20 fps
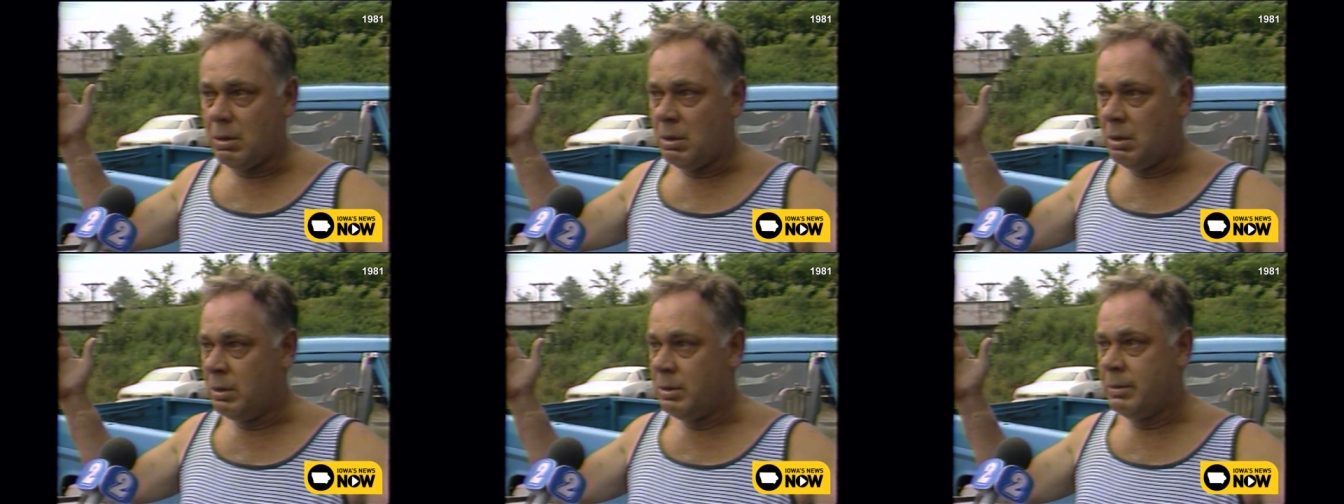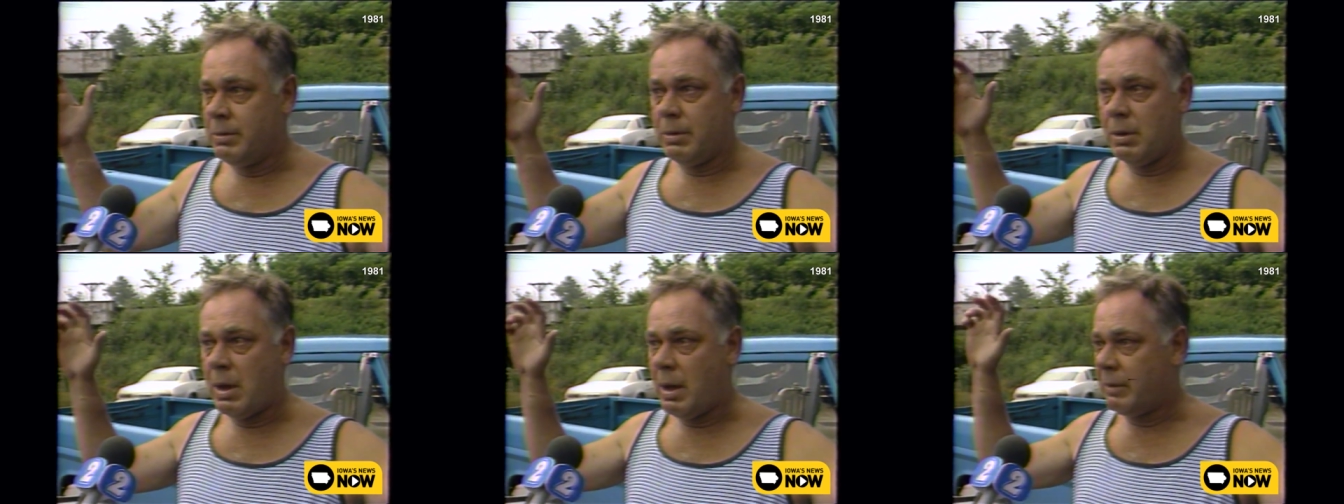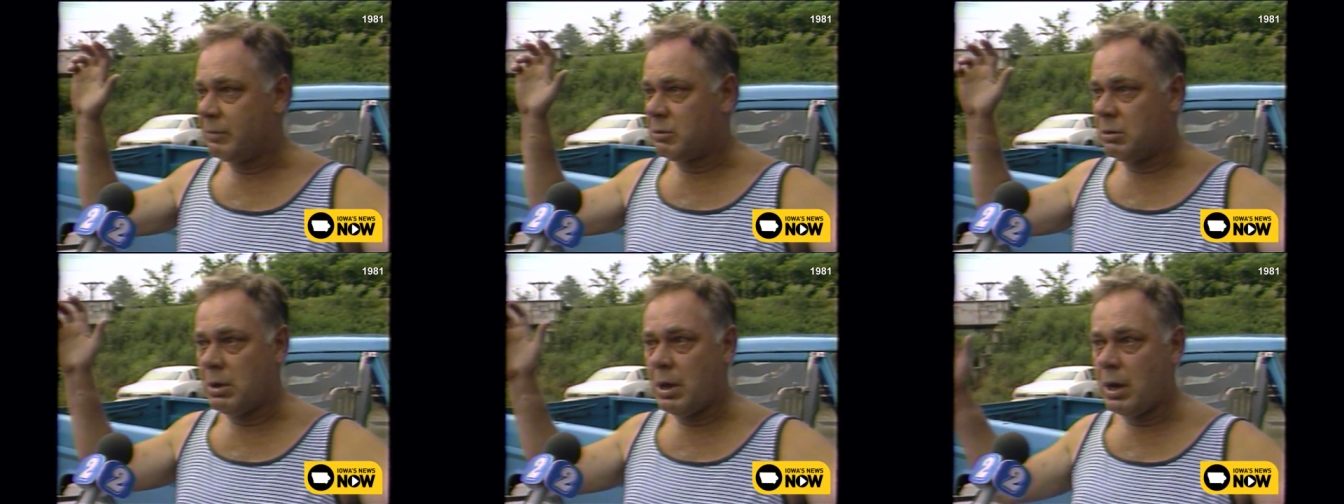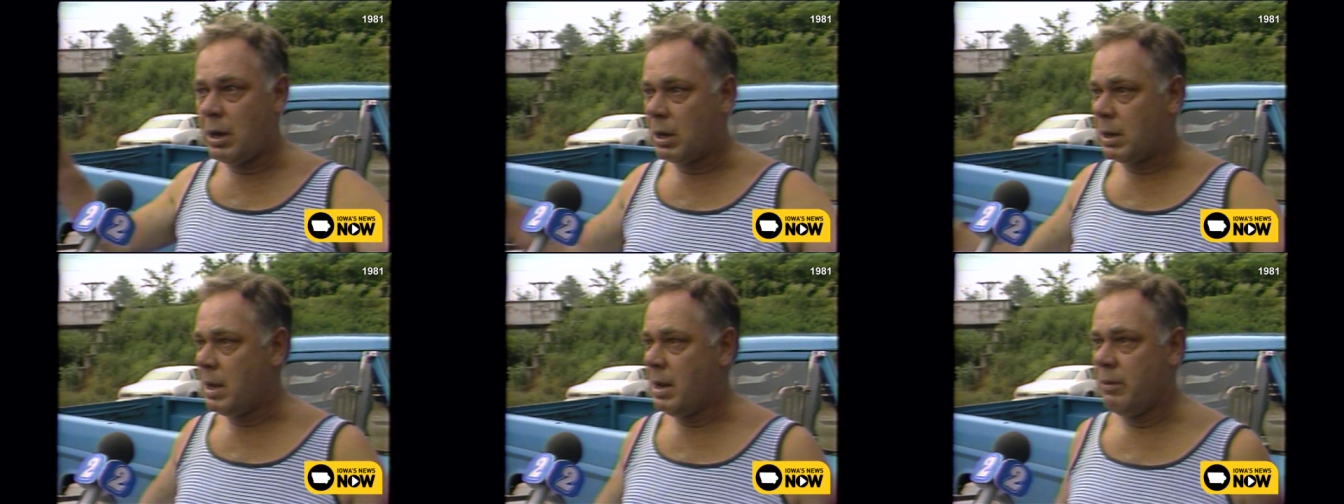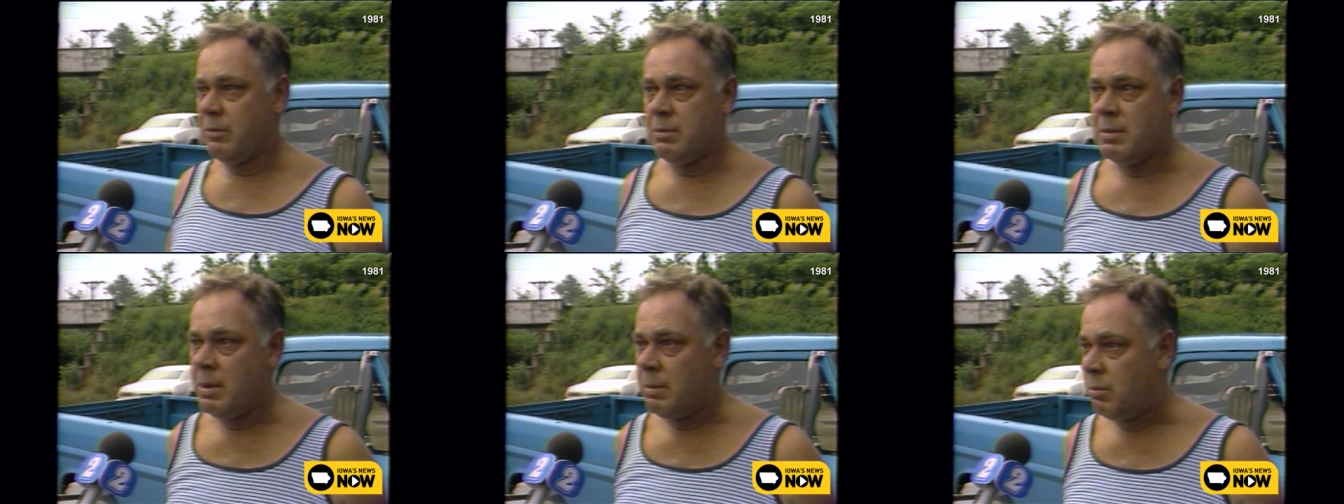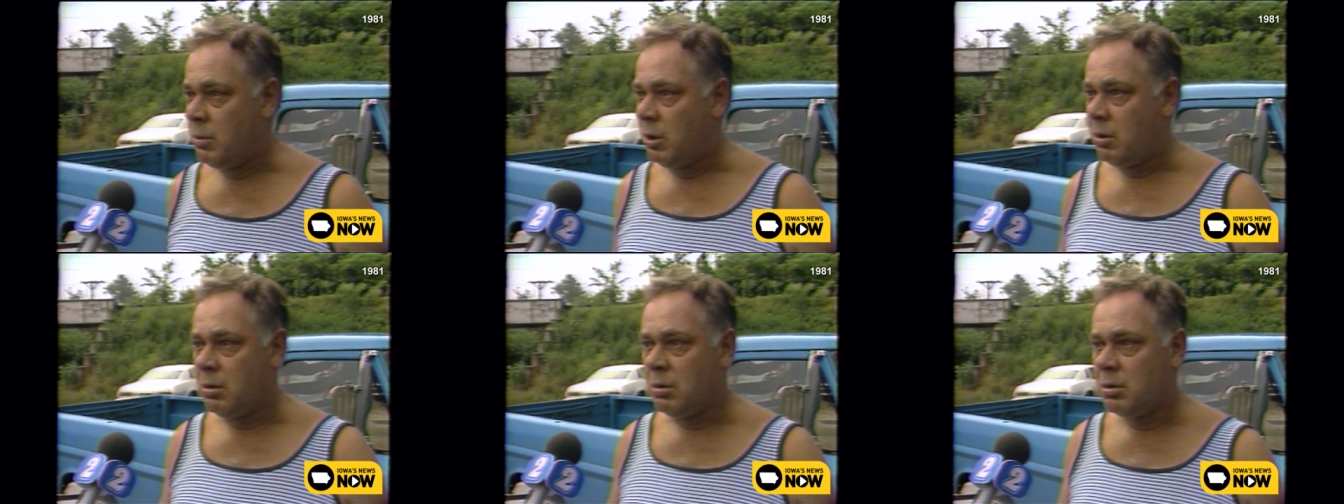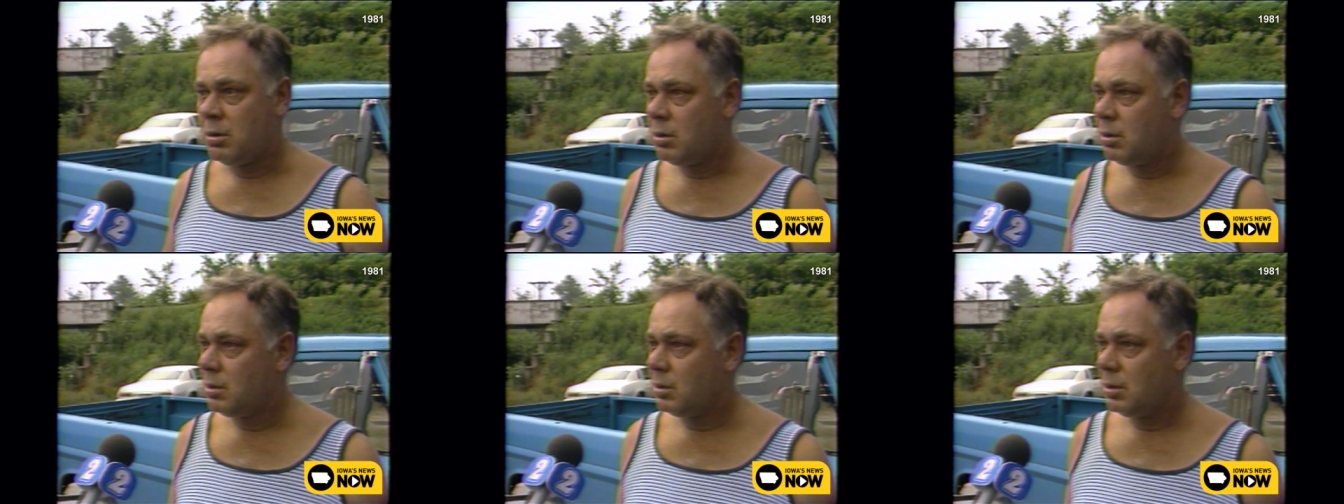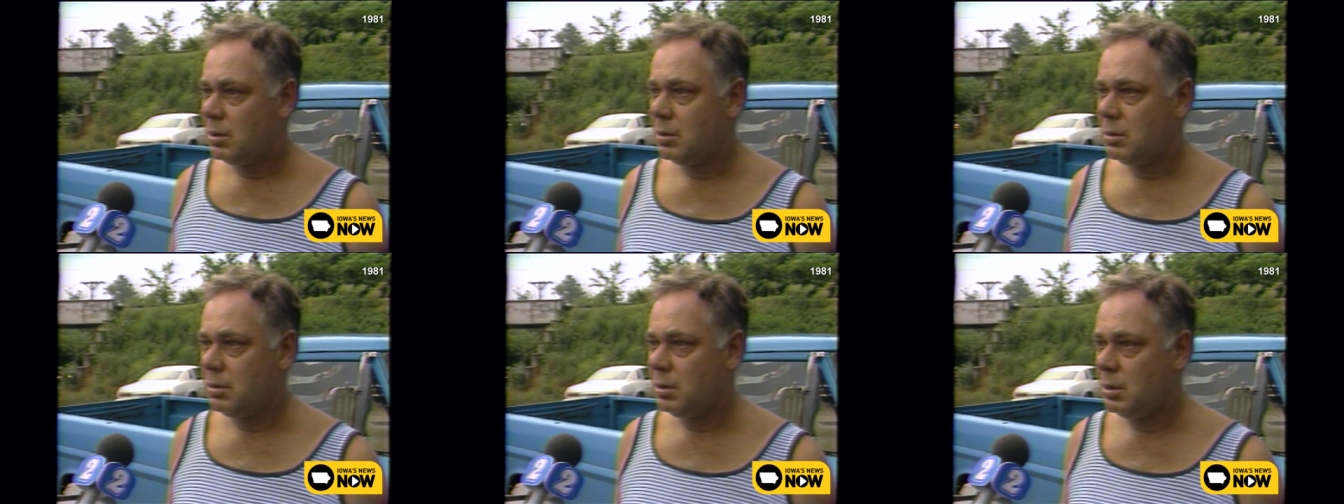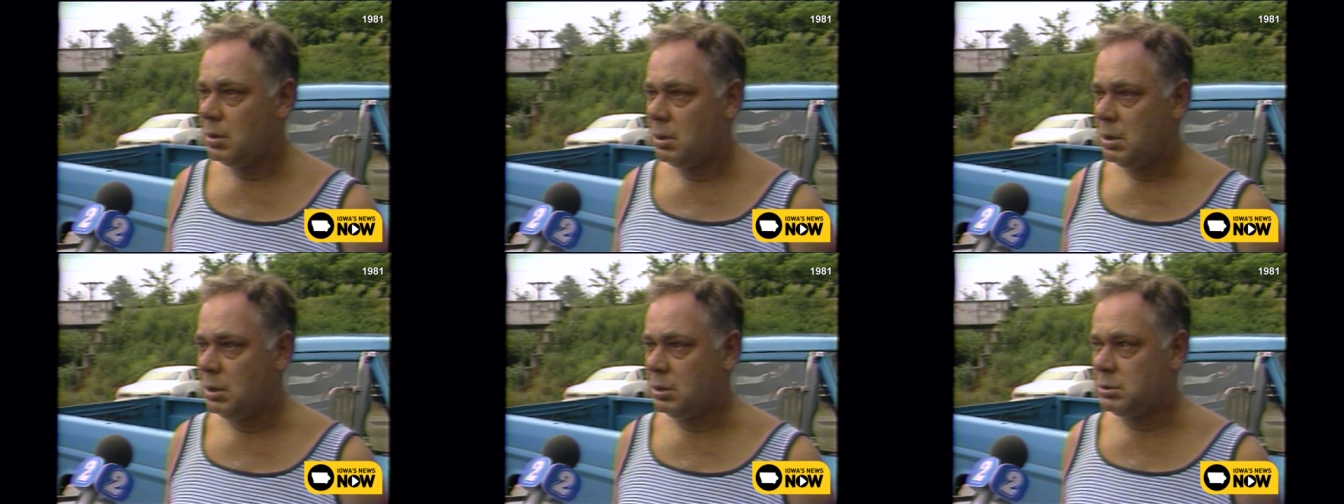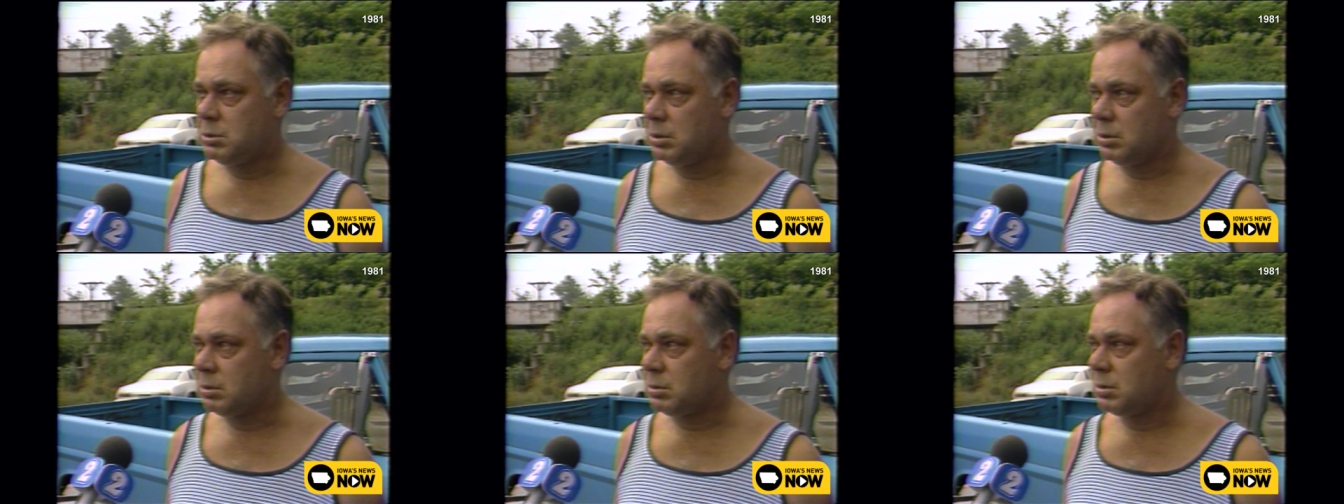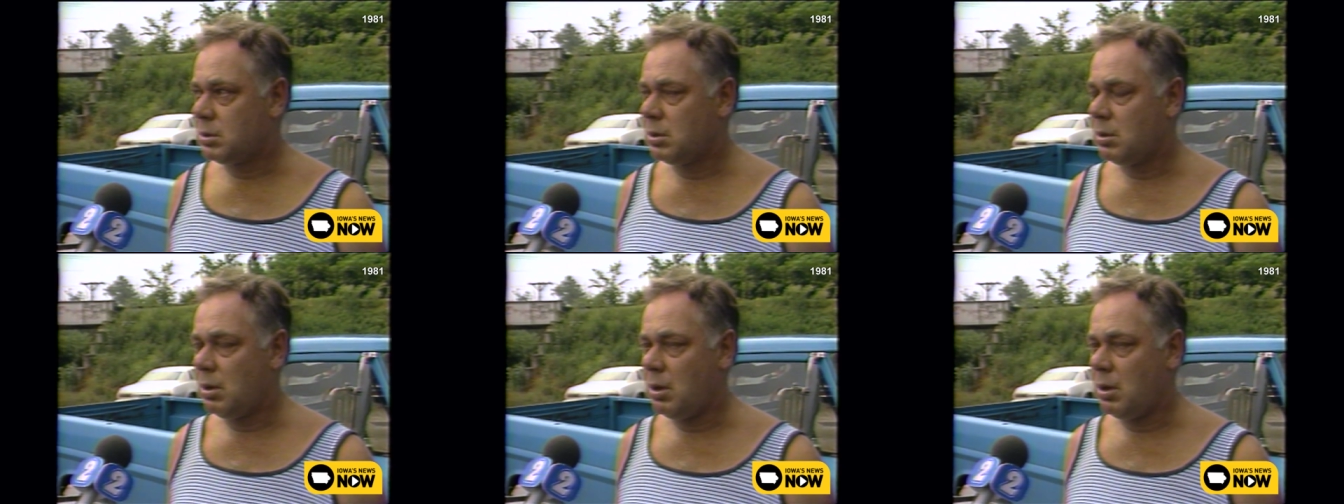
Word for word: And after that, I can't remember. It just,